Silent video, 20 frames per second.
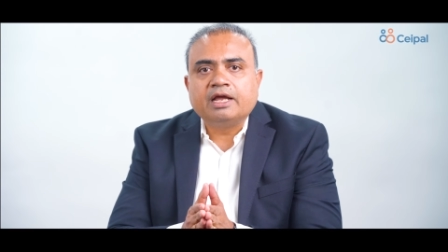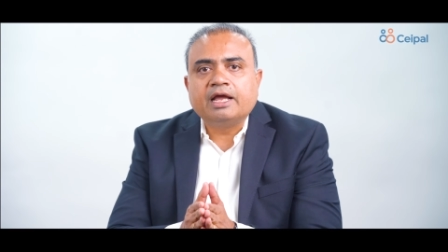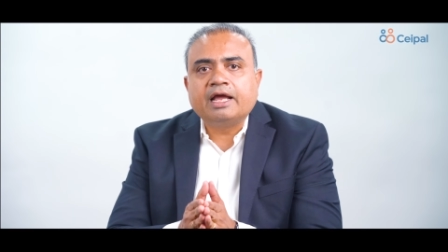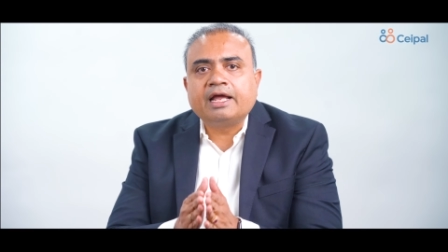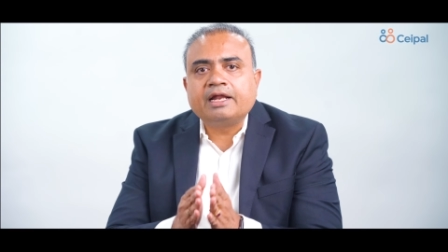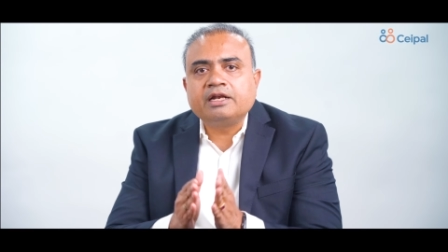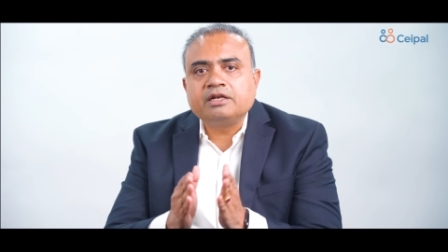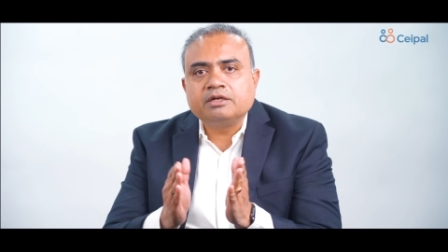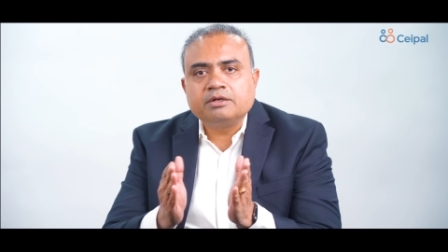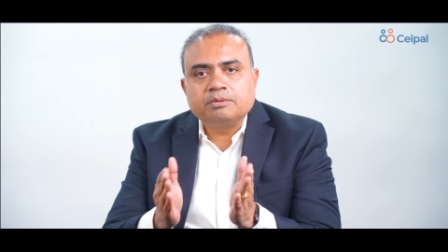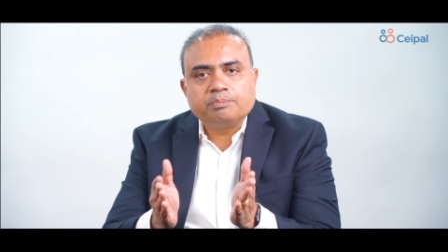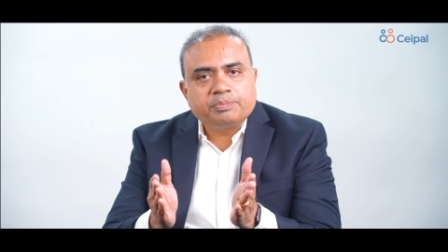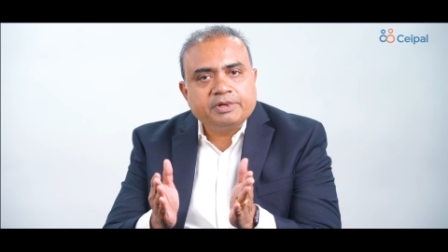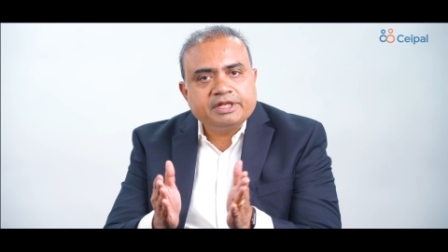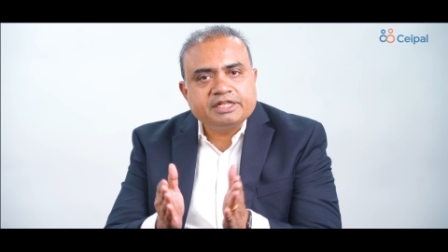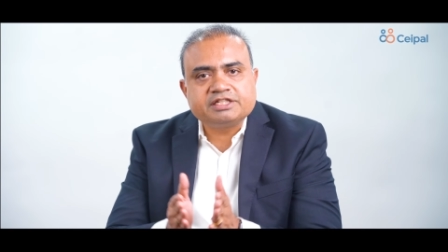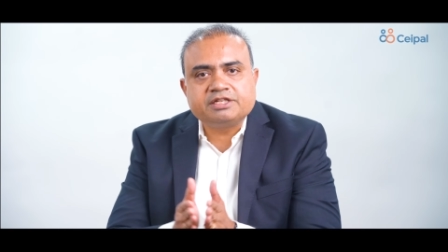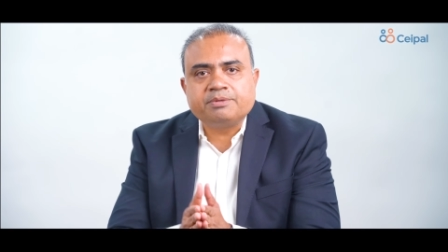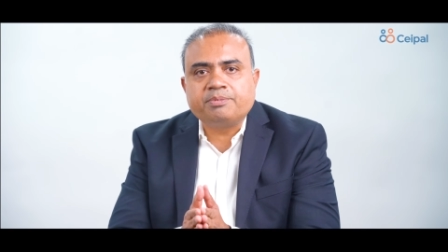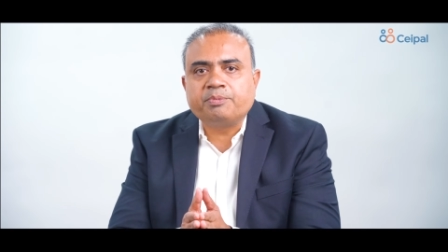And
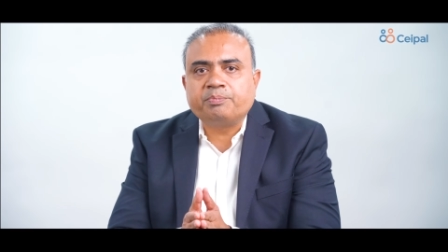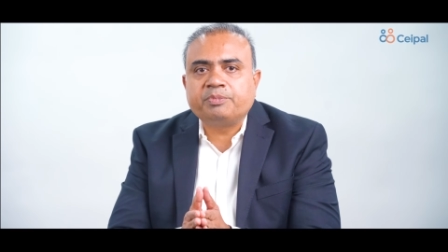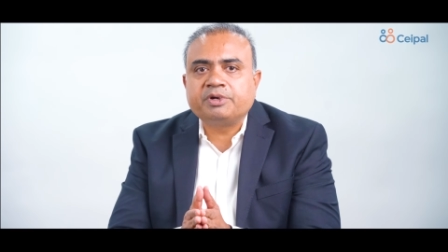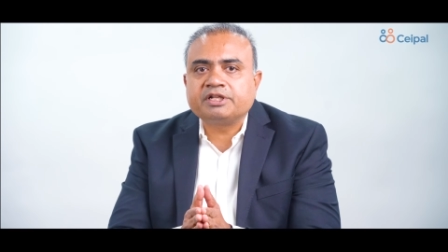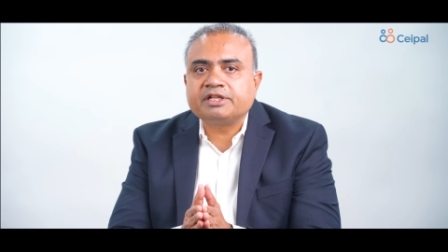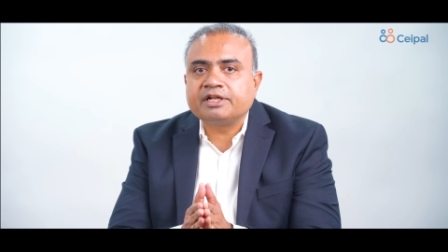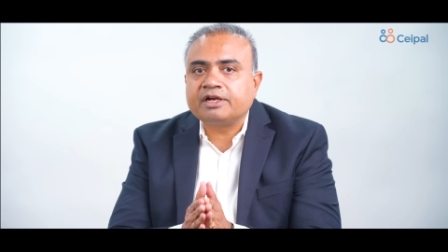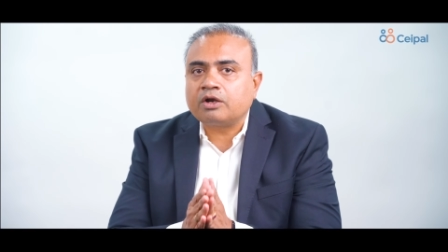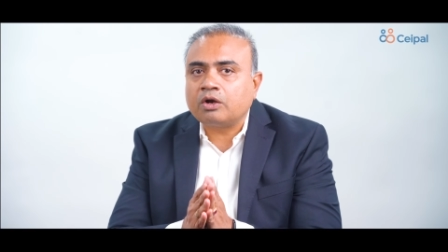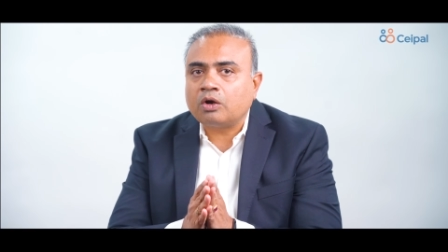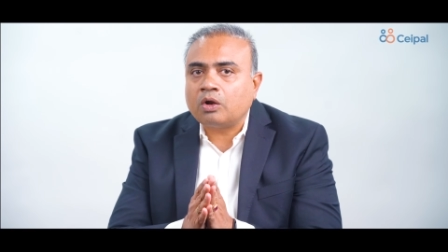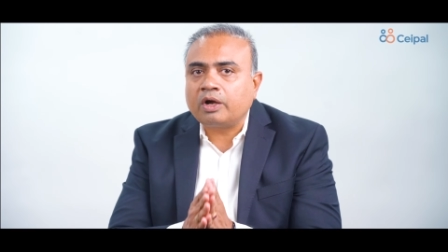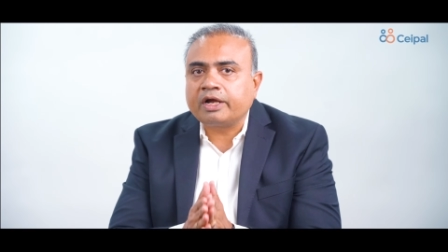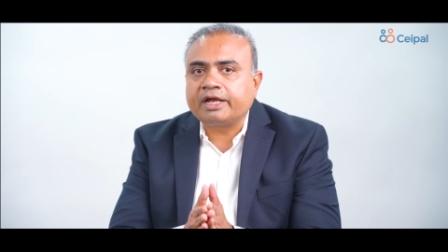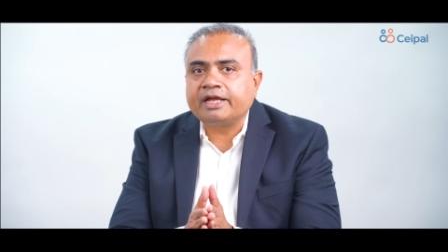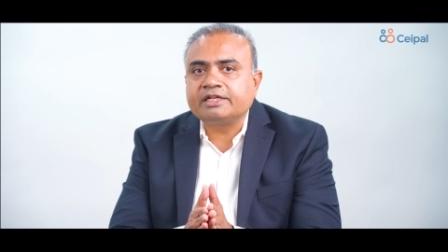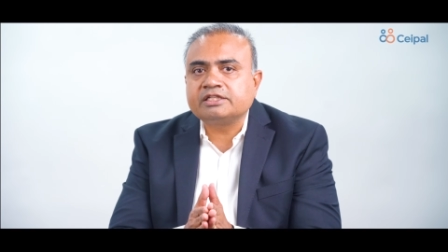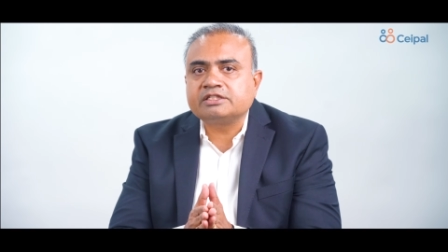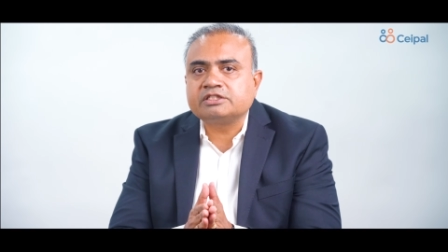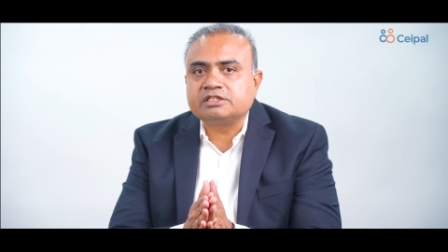please remember that
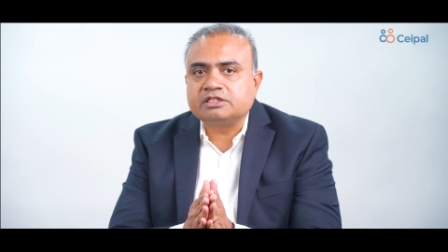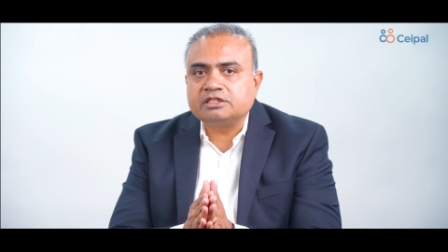logging